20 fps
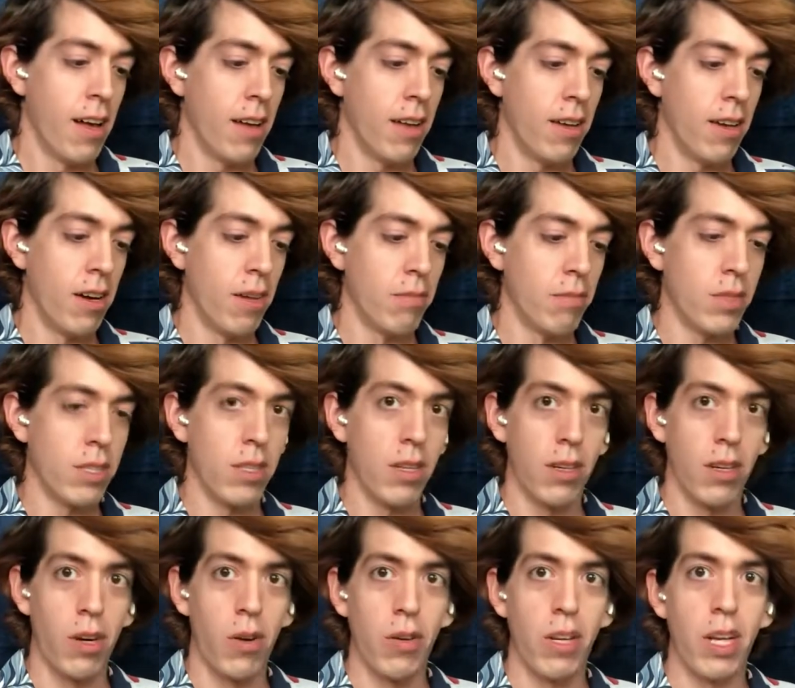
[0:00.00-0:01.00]

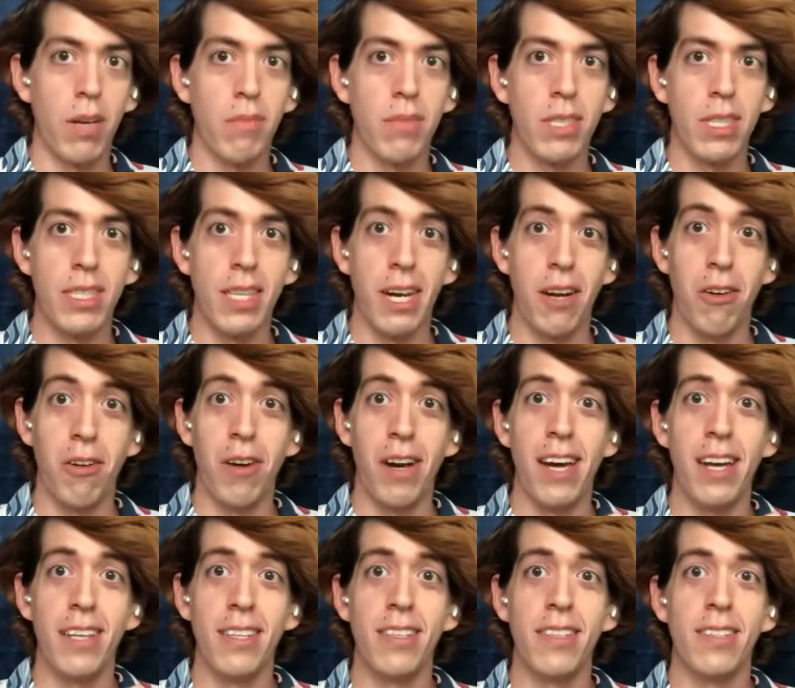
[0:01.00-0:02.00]
Syngoniums, these
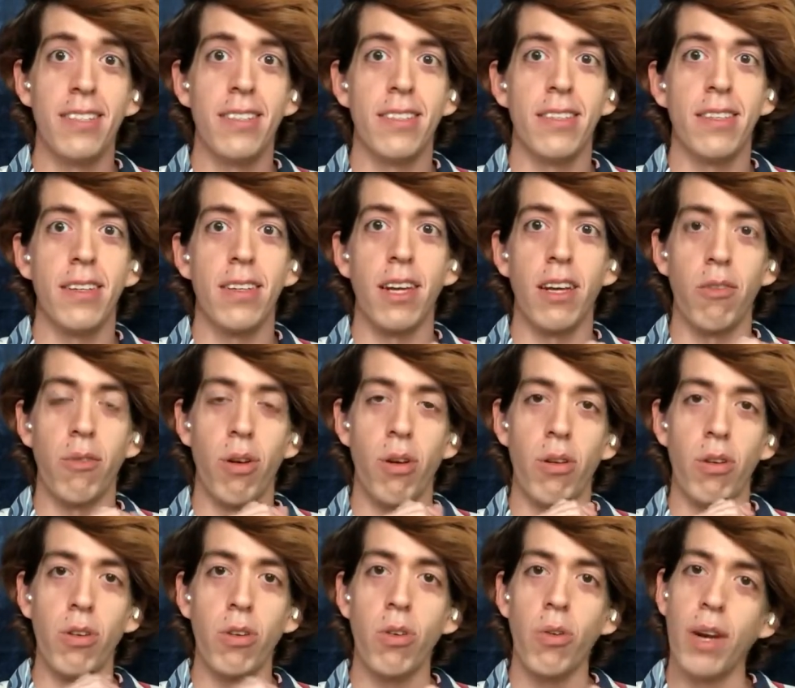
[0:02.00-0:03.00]
arrowheads, can grow
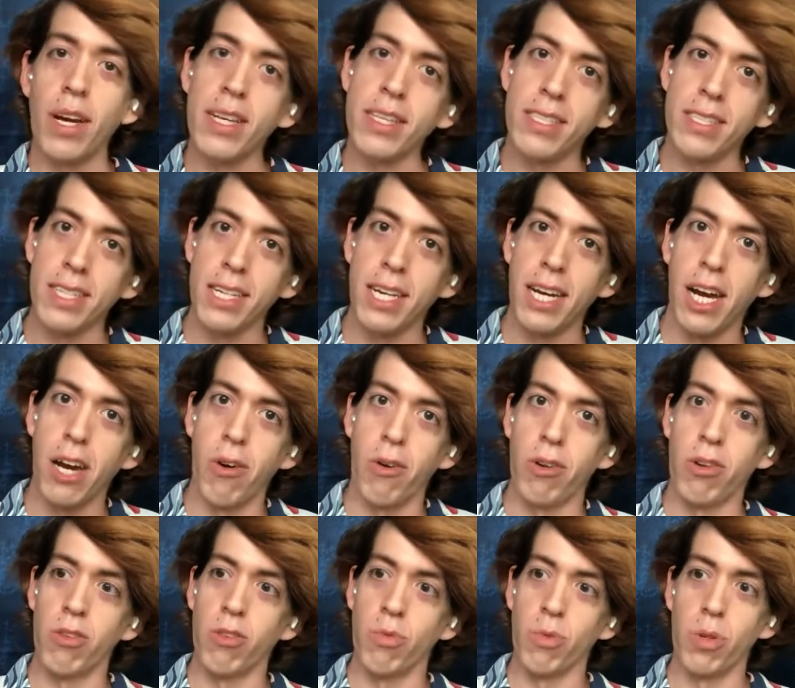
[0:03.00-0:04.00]
crazy
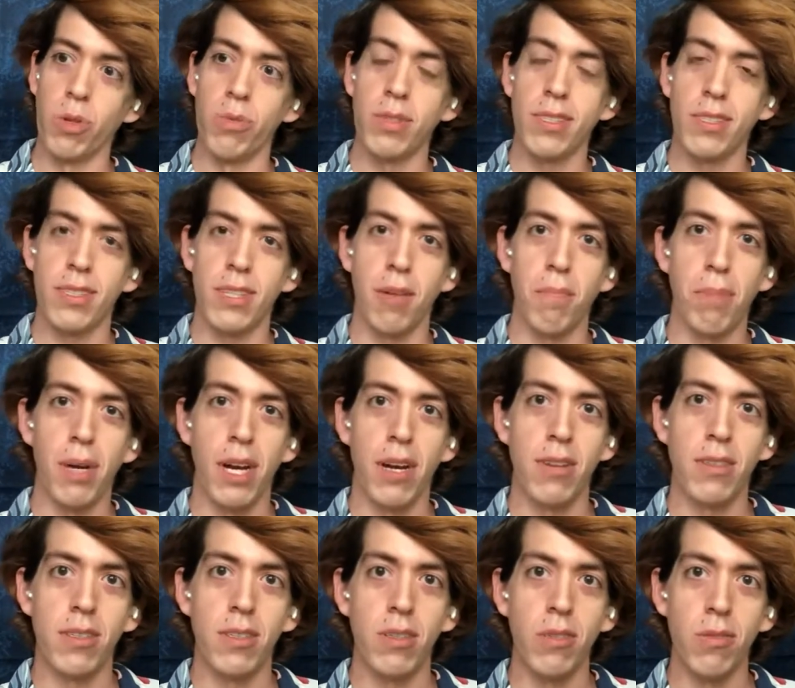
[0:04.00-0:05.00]
aerial roots
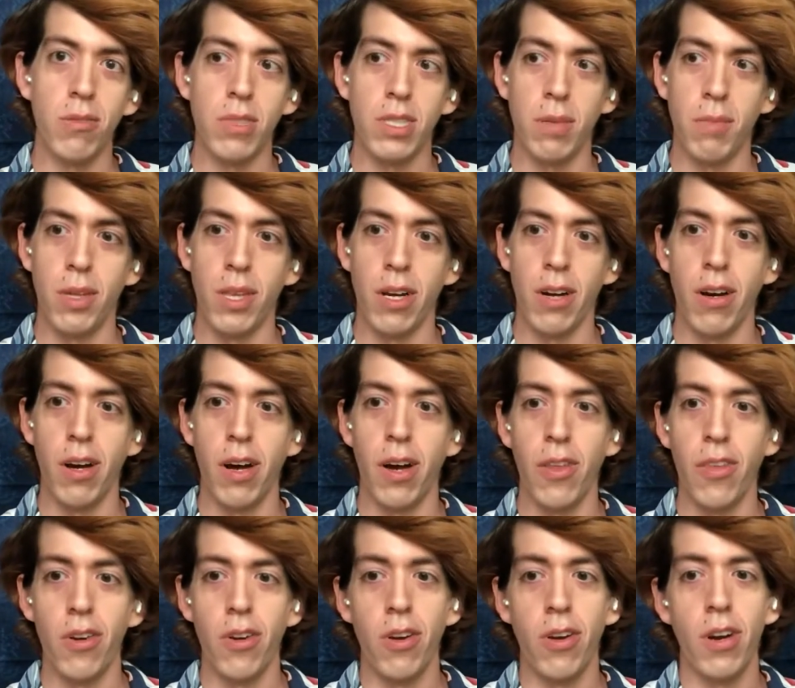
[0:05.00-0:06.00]
compared to some of their
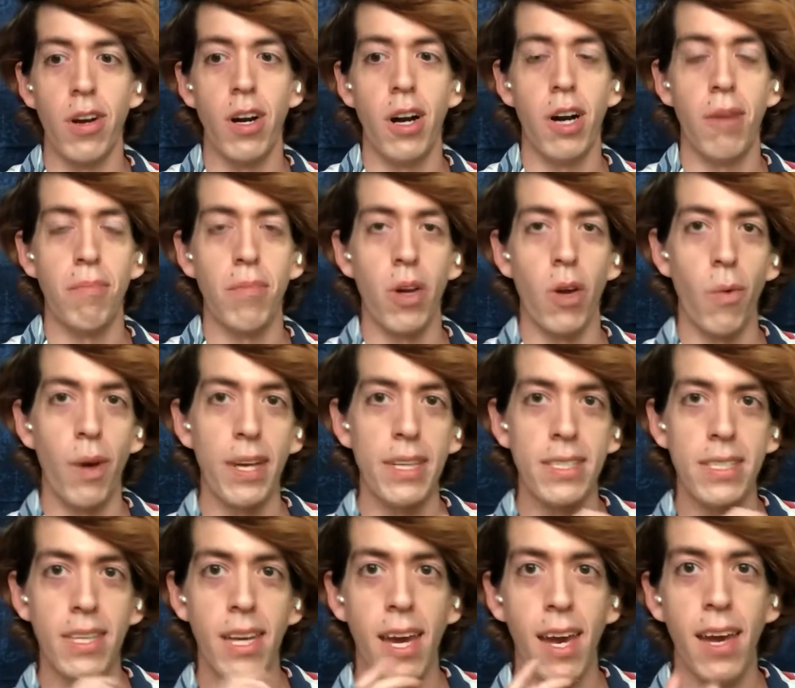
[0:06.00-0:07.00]
other
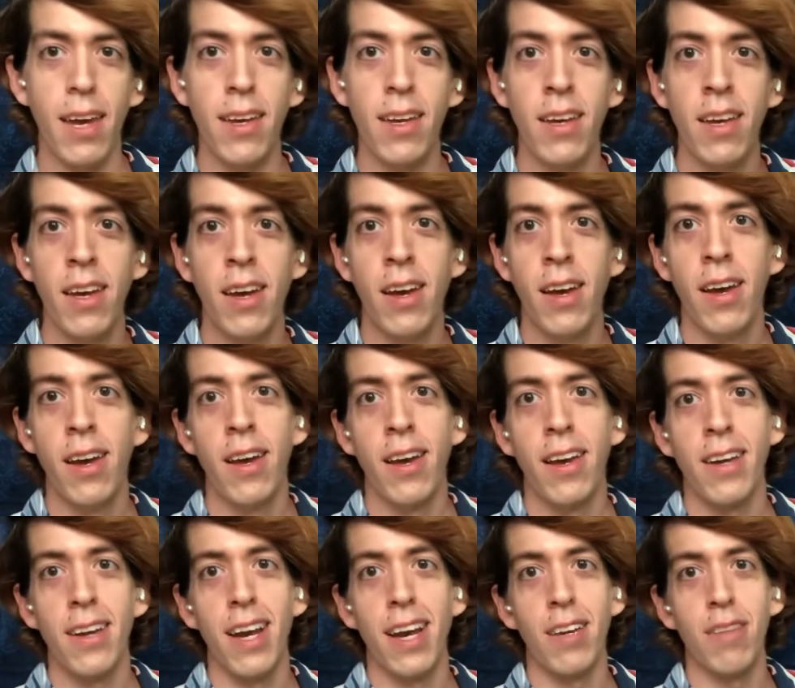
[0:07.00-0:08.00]
Araceae
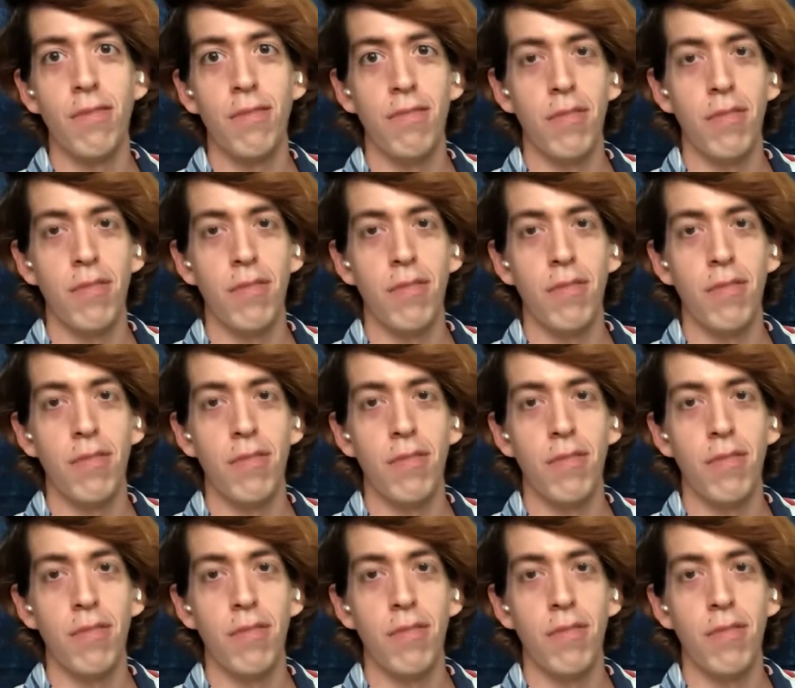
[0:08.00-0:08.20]
kind of